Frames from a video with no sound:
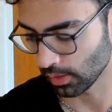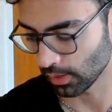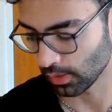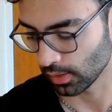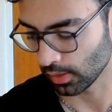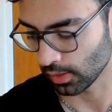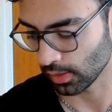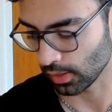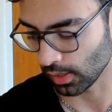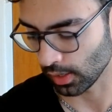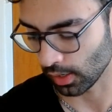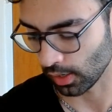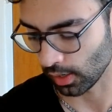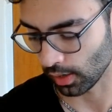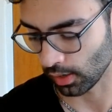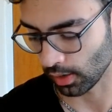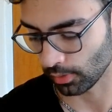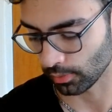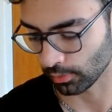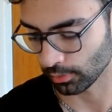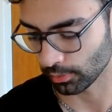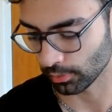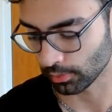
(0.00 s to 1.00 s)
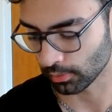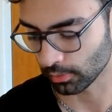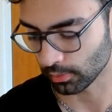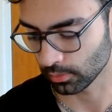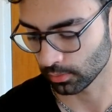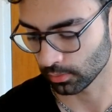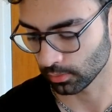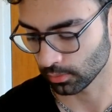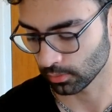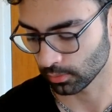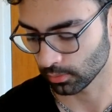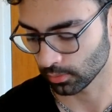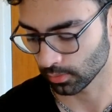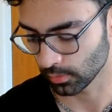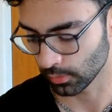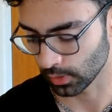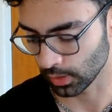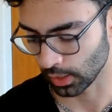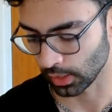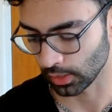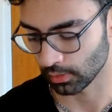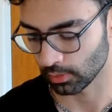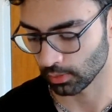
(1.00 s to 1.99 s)

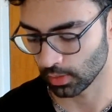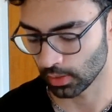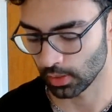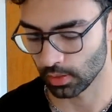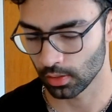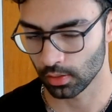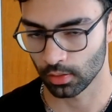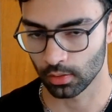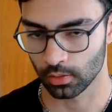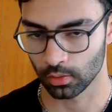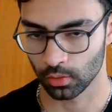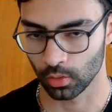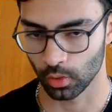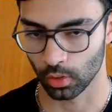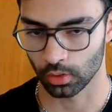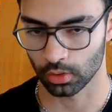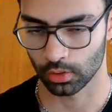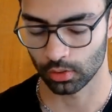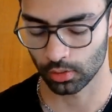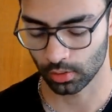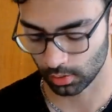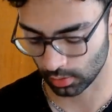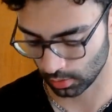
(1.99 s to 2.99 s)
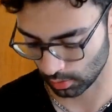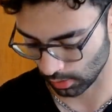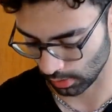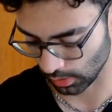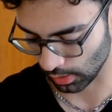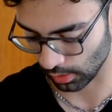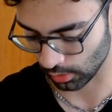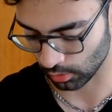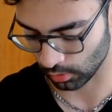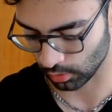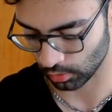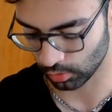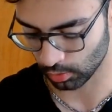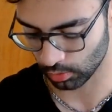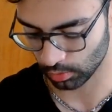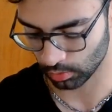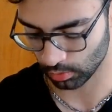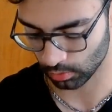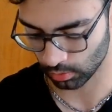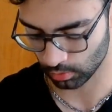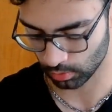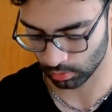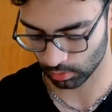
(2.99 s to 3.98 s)
Right. Don't do
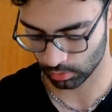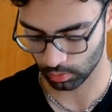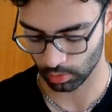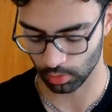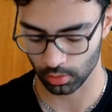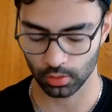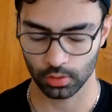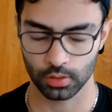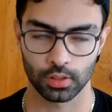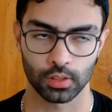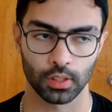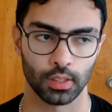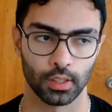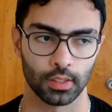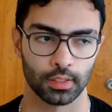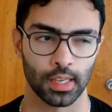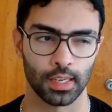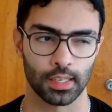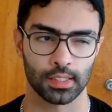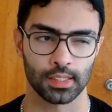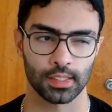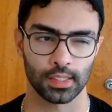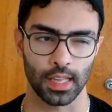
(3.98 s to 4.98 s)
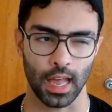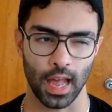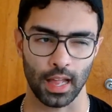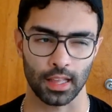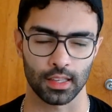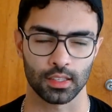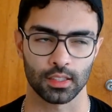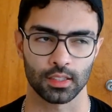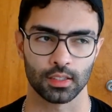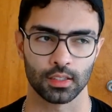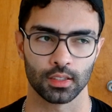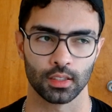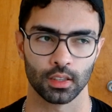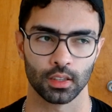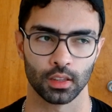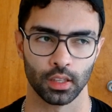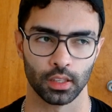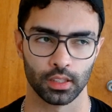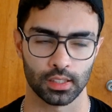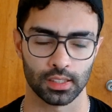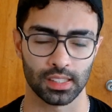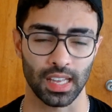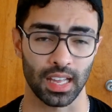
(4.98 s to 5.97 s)
don't take
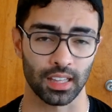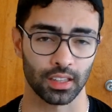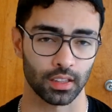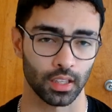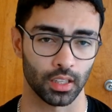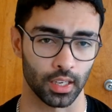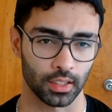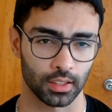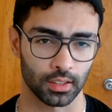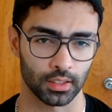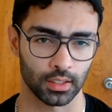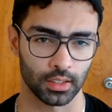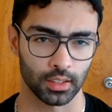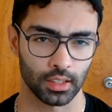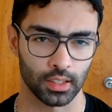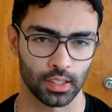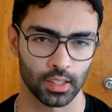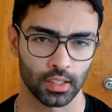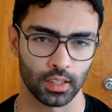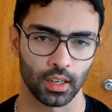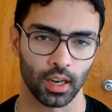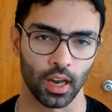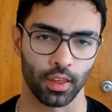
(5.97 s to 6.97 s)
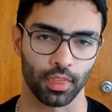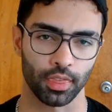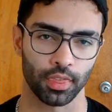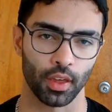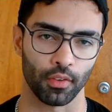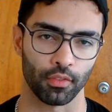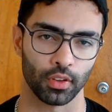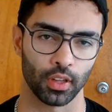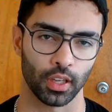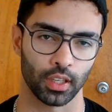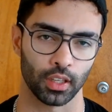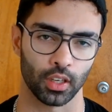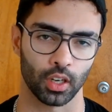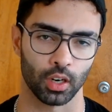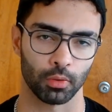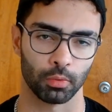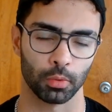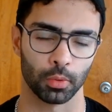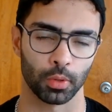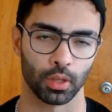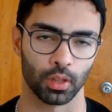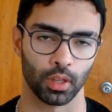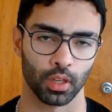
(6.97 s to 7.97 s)
stat lightly. I feel like a lot of
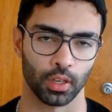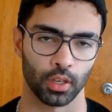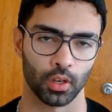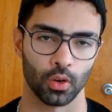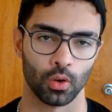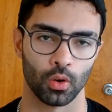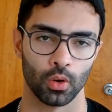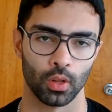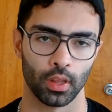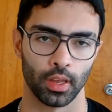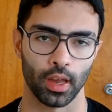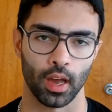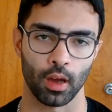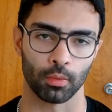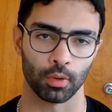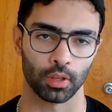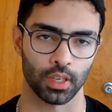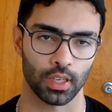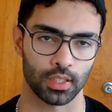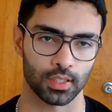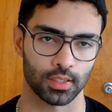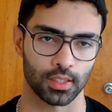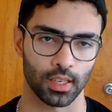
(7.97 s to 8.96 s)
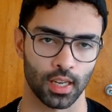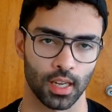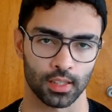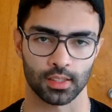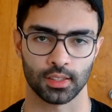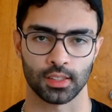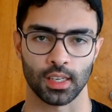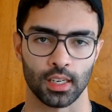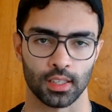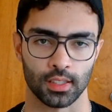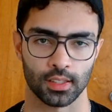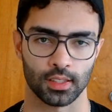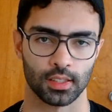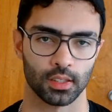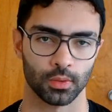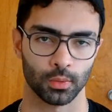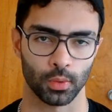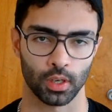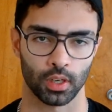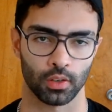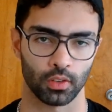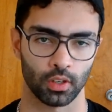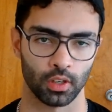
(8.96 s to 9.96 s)
people are like, oh, I'm good at stats easy,
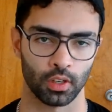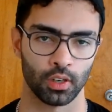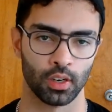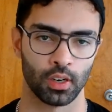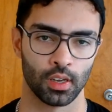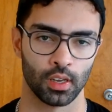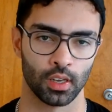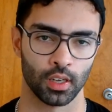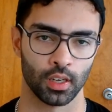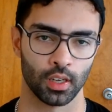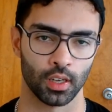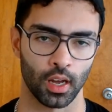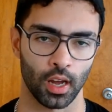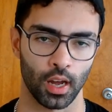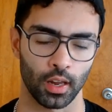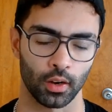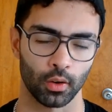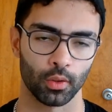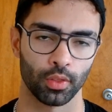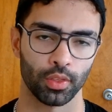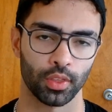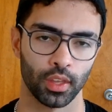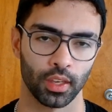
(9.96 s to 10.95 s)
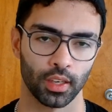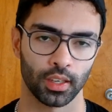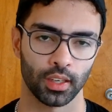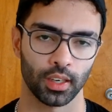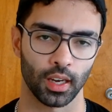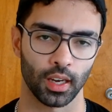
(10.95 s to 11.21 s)
whatever. I think